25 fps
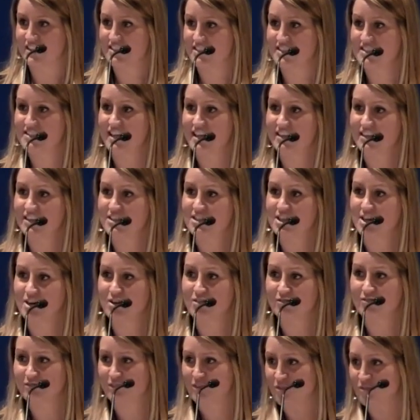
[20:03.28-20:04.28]
to set the
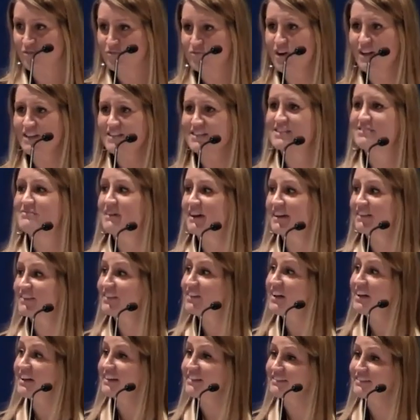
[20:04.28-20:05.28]
tone for the rest of my
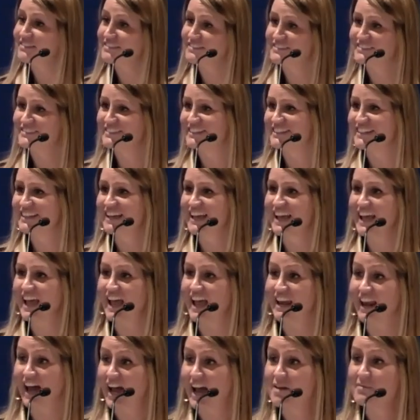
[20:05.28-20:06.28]
life.
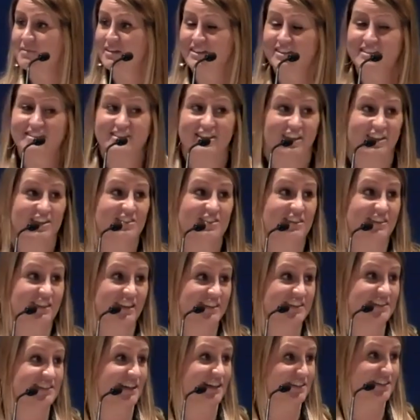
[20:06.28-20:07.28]
And I'm here to tell you that that
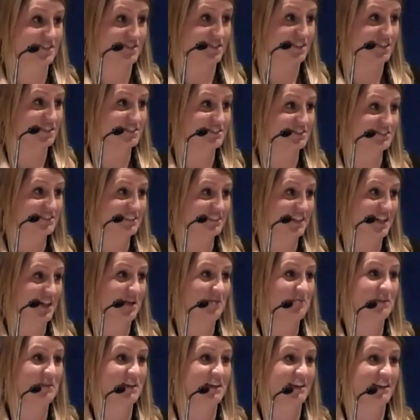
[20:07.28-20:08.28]
is not true,
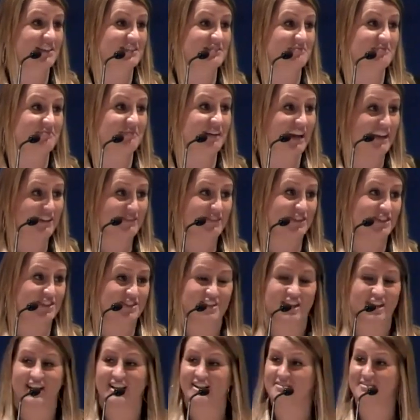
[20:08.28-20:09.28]
because my first
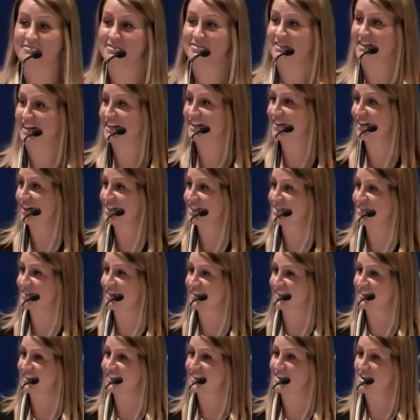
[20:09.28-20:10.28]
job when I
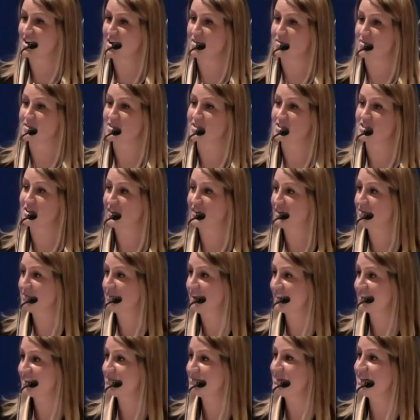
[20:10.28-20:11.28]
graduated was going
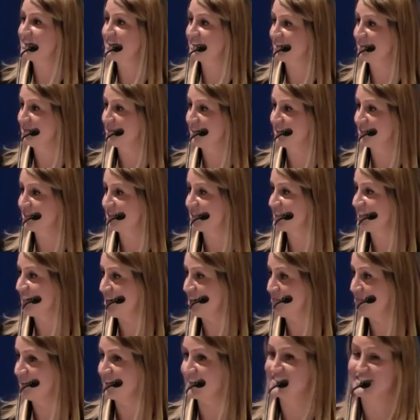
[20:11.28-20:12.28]
back to being a waitress at
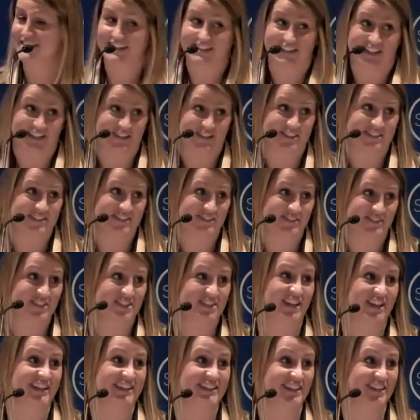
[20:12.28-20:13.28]
Outback Steakhouse, which
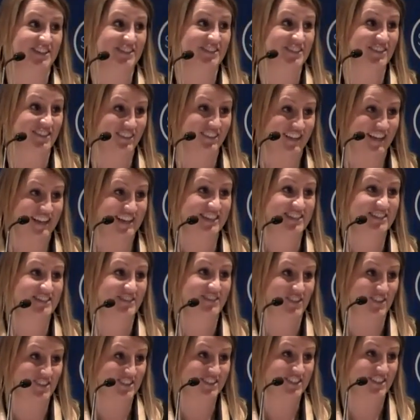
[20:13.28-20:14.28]
I had done for the last
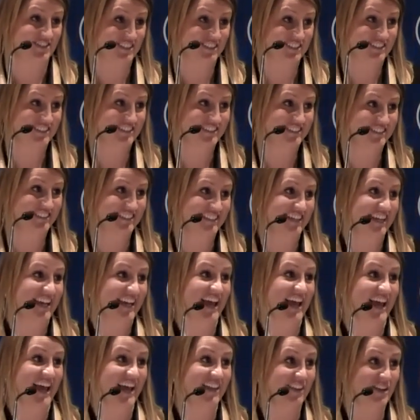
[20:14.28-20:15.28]
four summers.
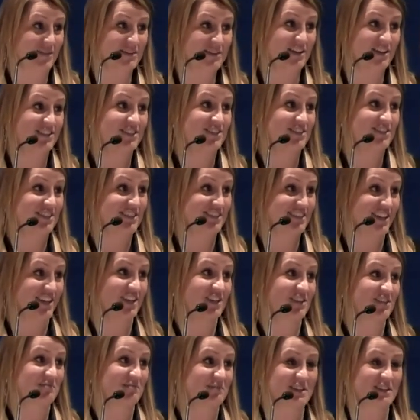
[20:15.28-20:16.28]
And let me also just tell
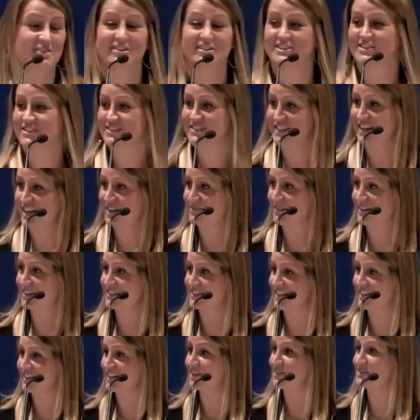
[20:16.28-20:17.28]
you that being a waitress at Outback
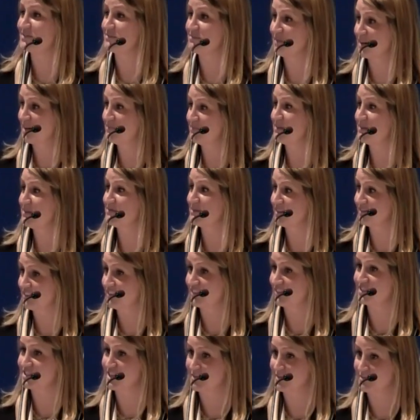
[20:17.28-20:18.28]
Steakhouse might be my
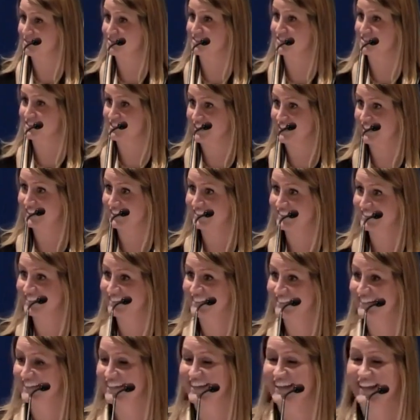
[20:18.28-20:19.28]
favorite job I've ever
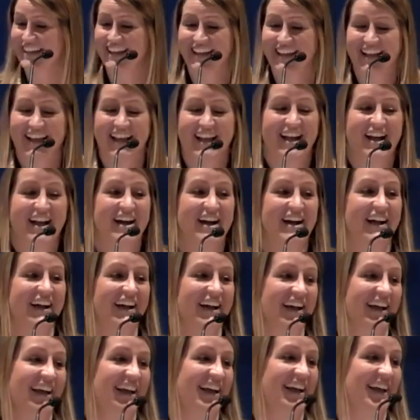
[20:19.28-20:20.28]

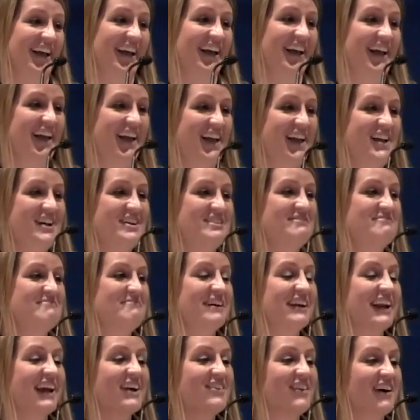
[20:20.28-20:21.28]
had.
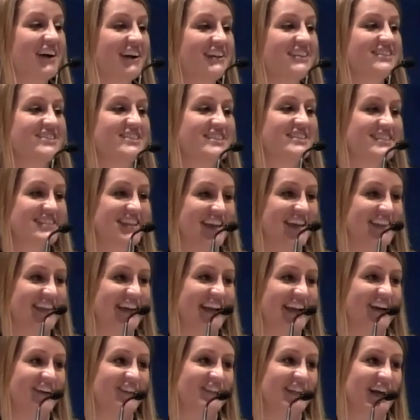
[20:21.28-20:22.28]
But I want to just say that
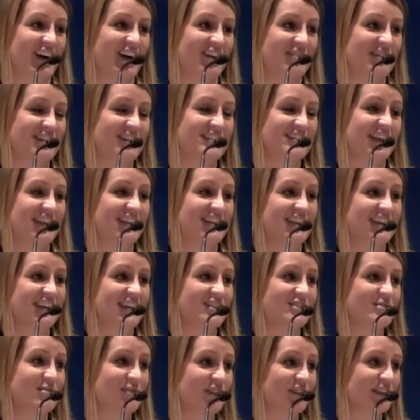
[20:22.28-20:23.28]
out loud because I think
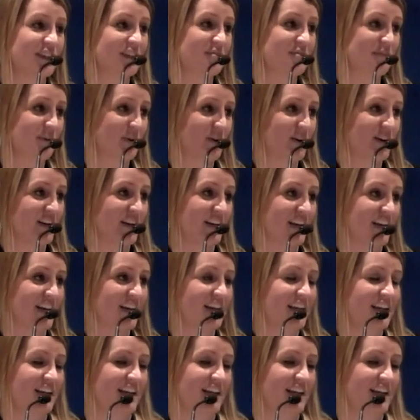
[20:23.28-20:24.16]
it's really important,